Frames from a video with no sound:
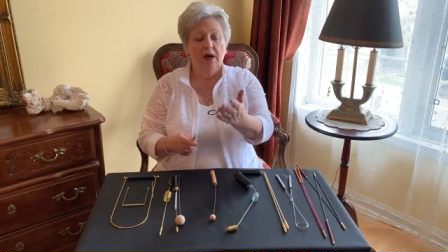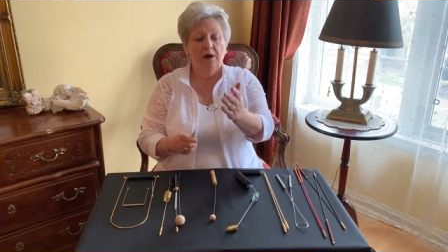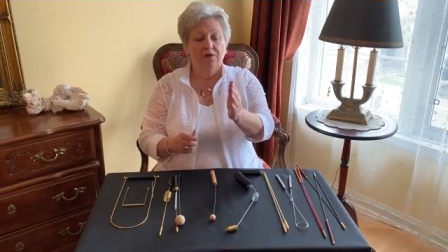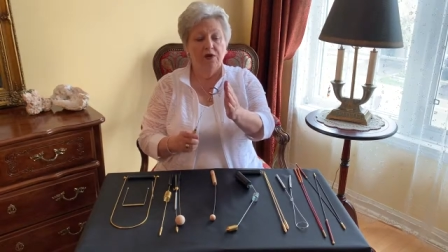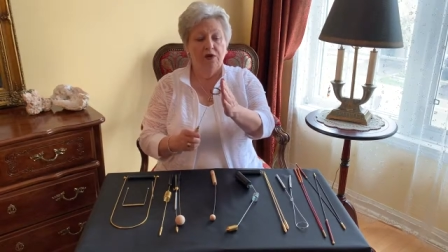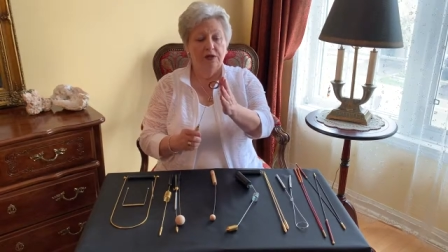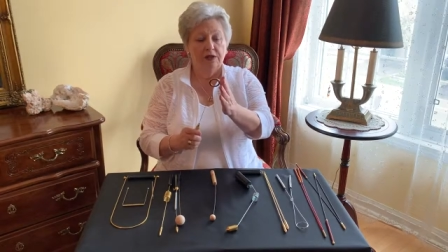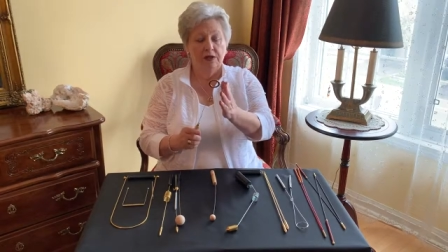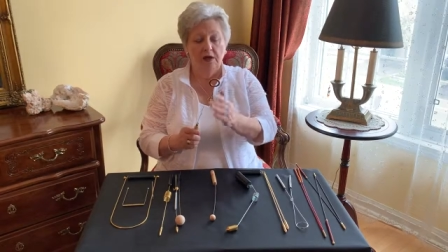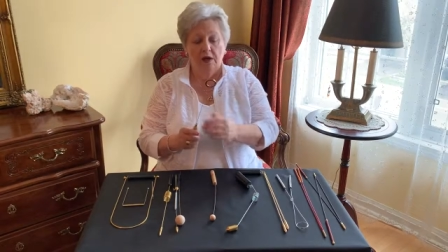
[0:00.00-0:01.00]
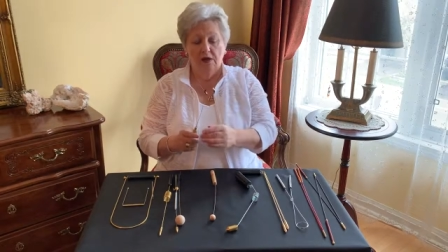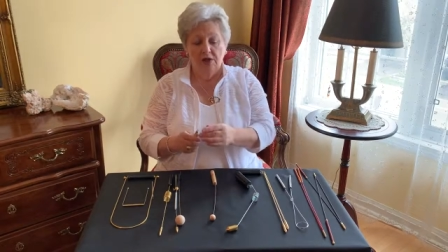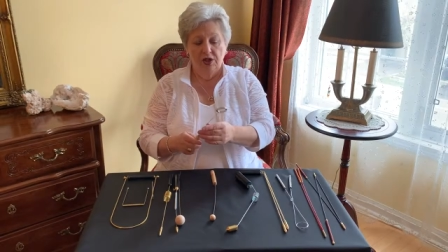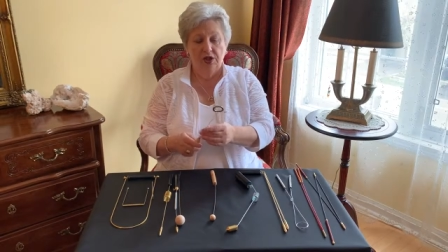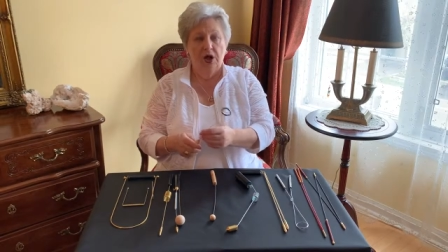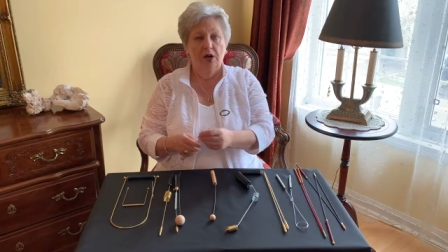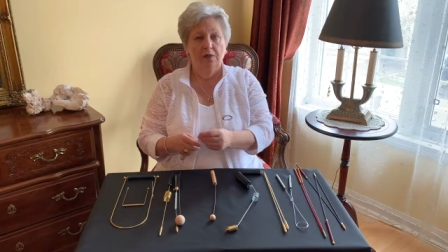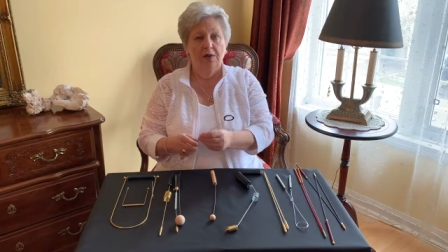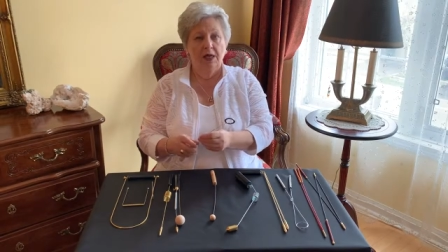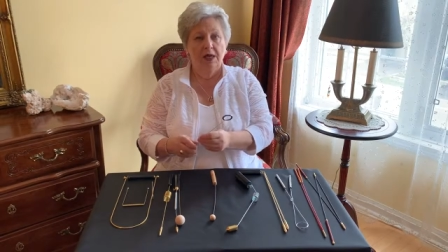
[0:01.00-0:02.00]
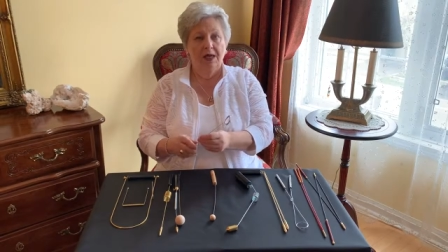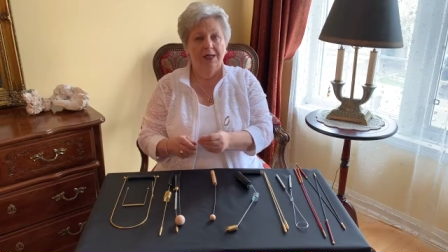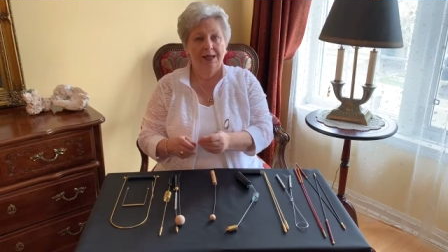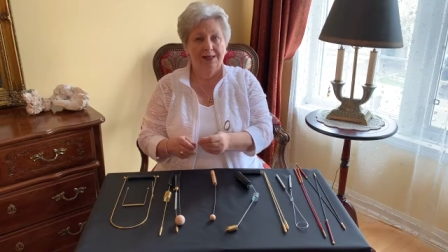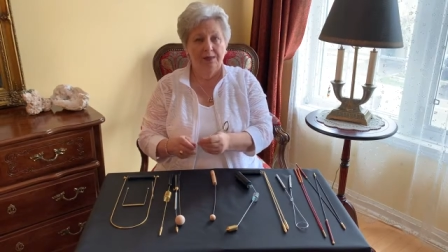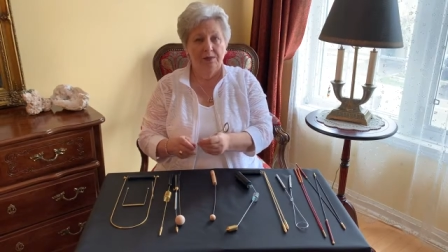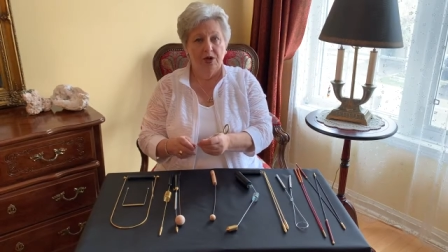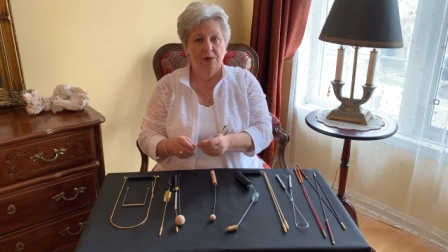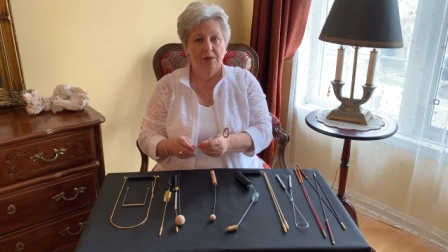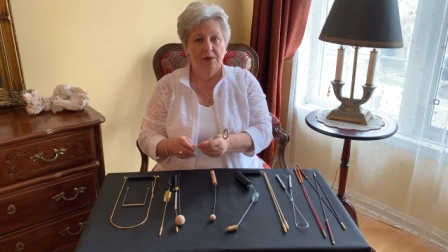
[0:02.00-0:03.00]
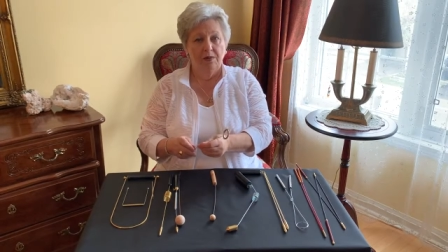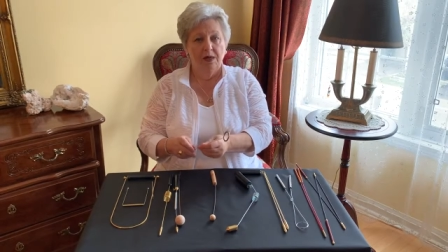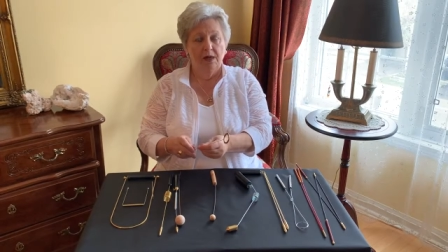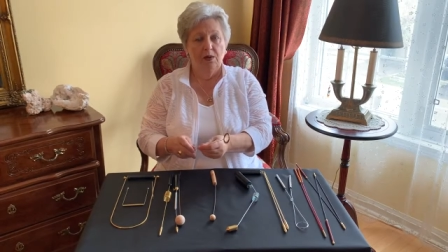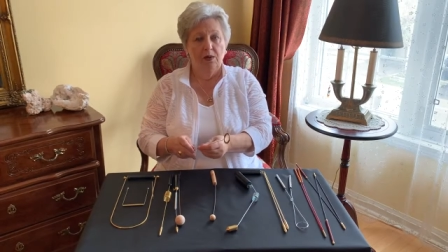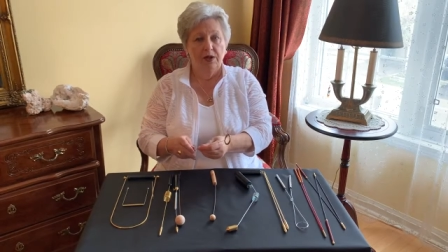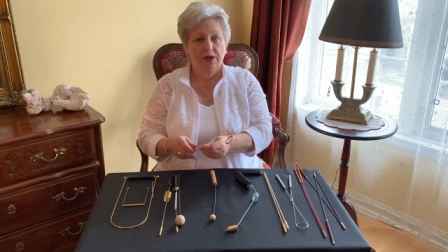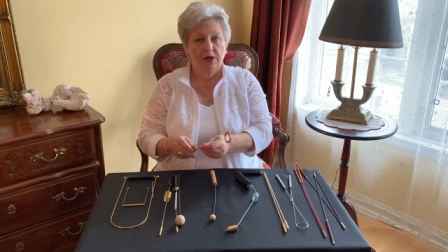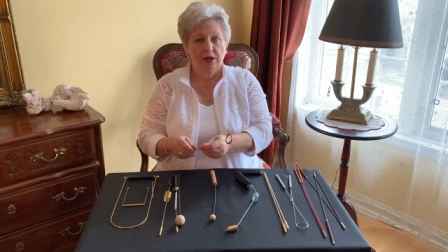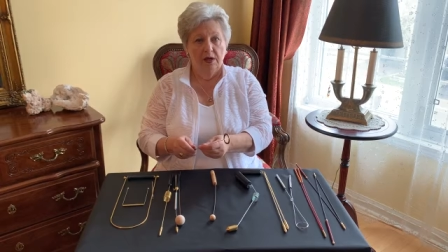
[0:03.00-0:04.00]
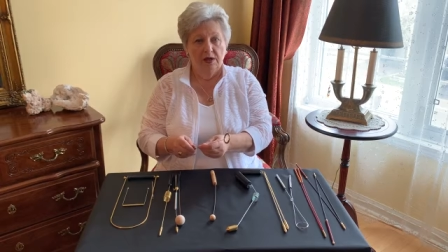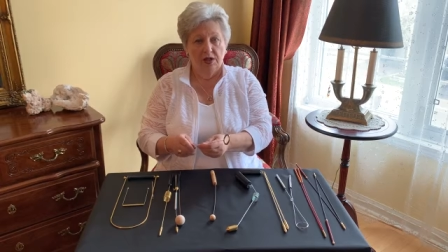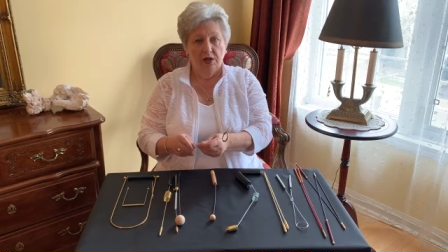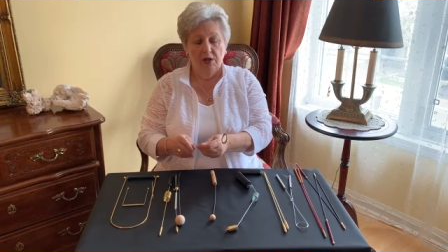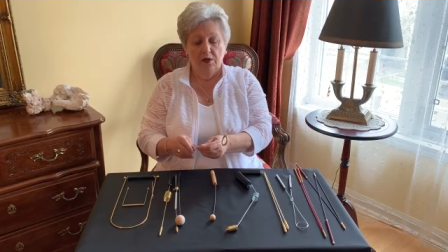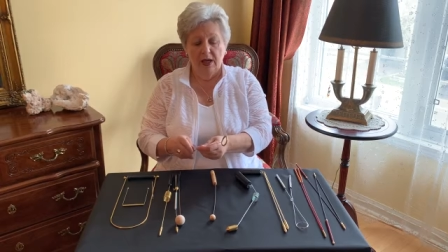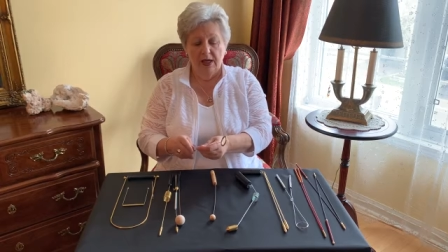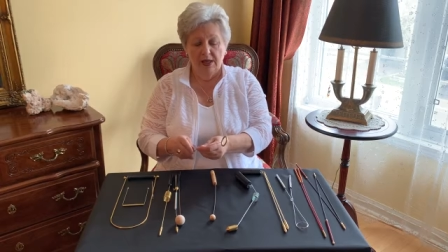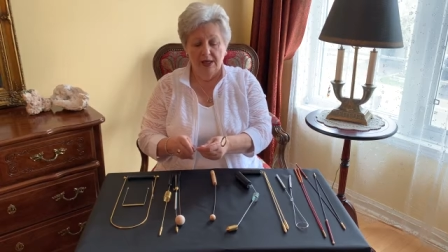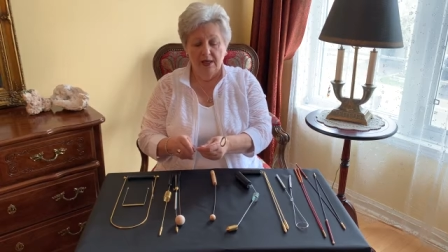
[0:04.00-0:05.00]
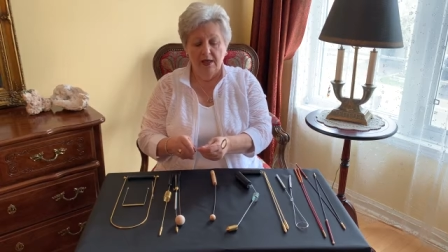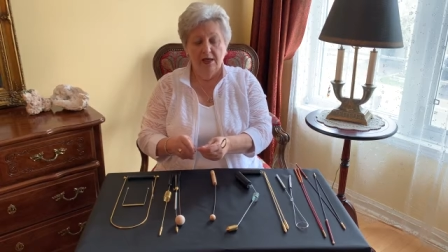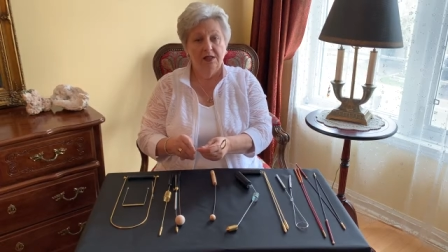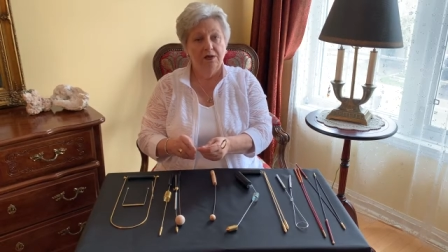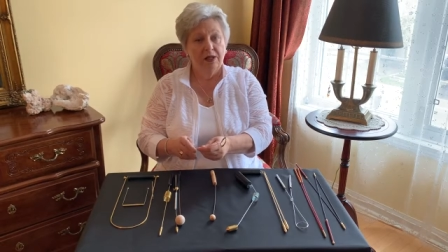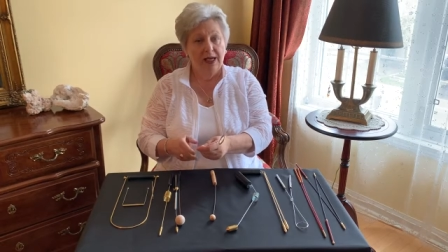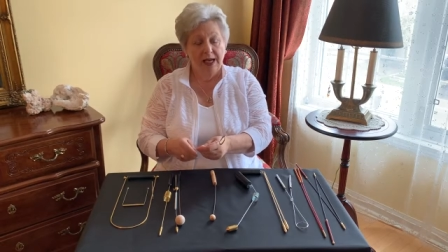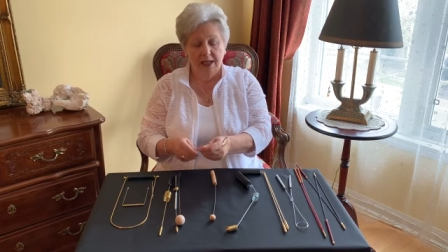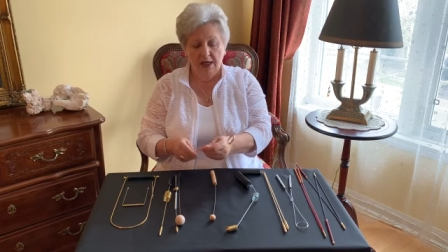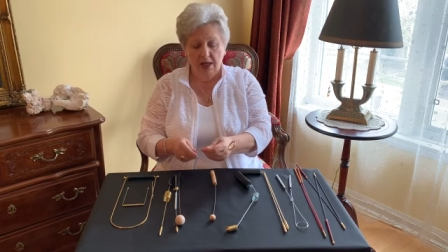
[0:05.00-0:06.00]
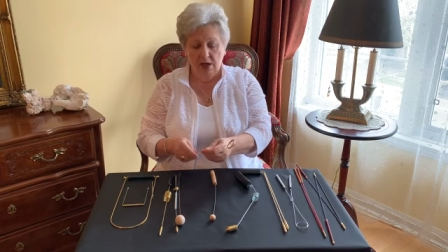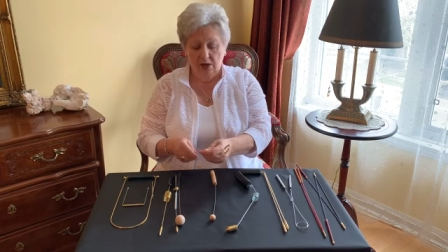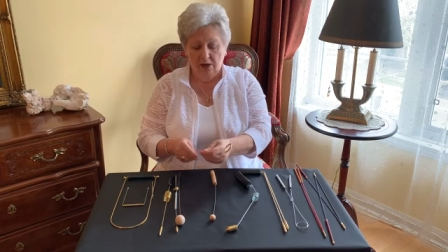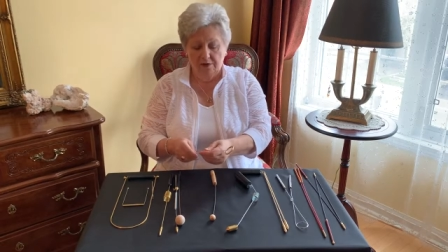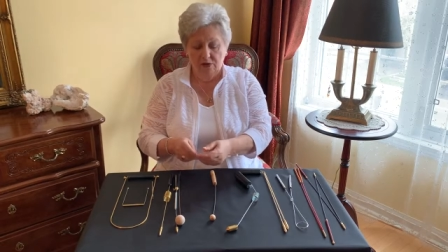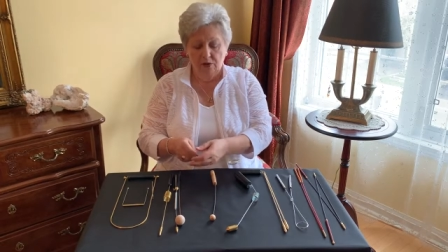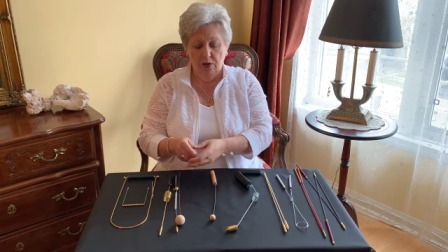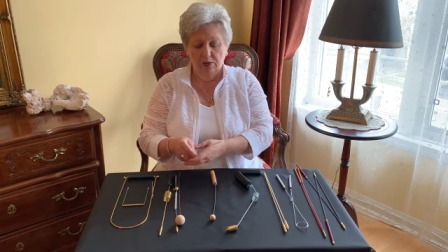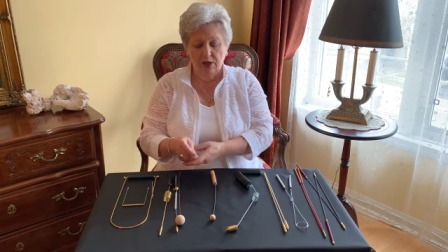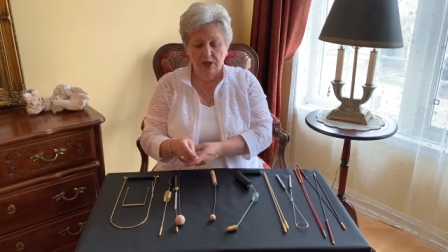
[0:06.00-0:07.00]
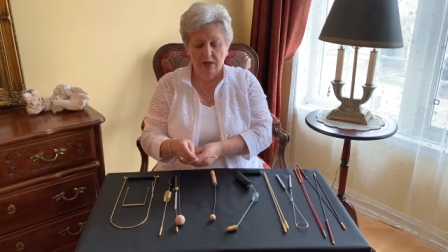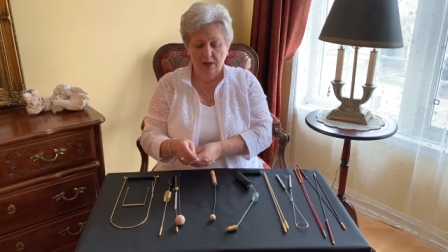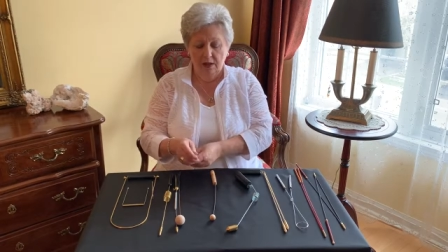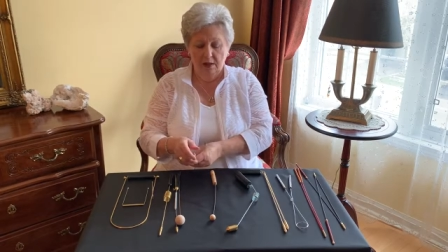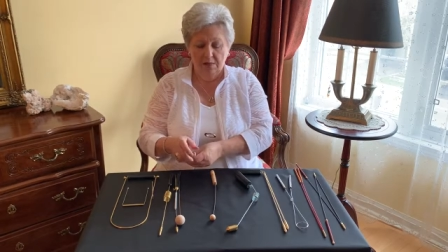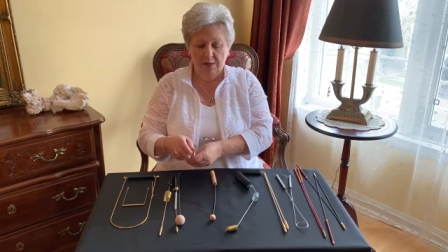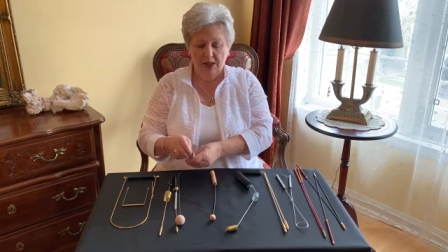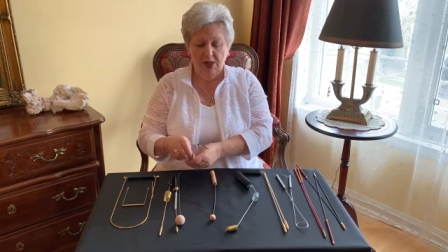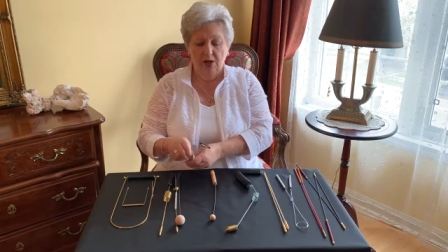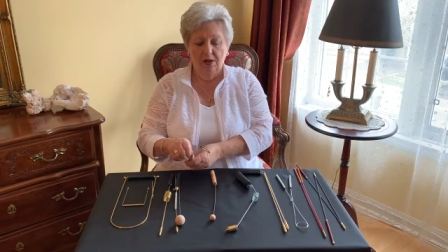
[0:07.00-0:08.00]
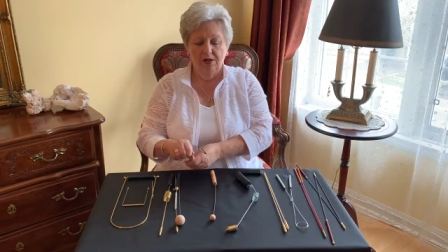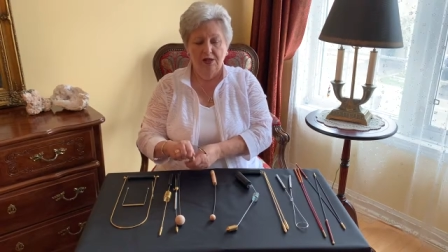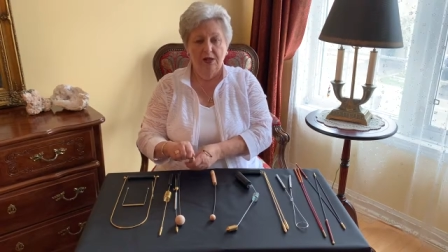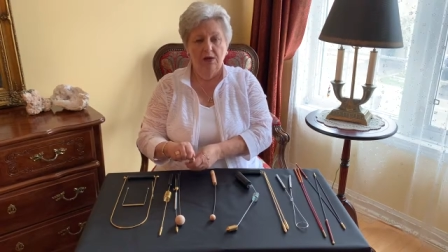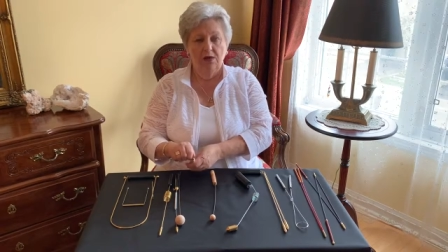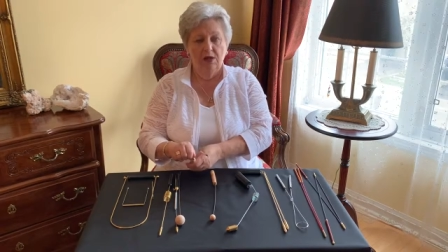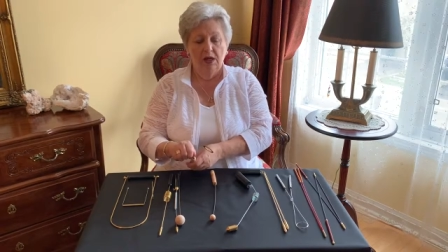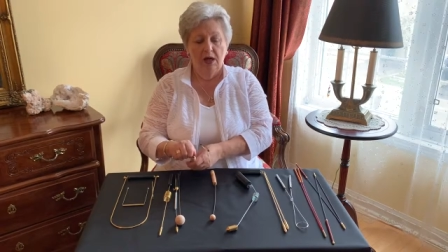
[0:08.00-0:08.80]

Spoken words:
Of course, on the top it has a problem with circulating. So again, you have two options, but also